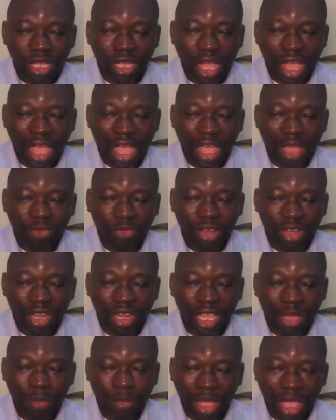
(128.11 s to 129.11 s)
I have a
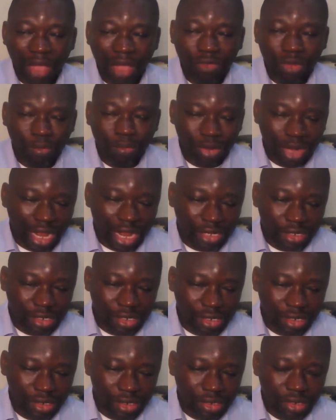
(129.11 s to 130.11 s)
name, I have a brand.
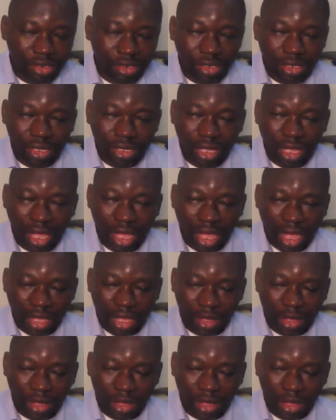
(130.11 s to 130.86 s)
Our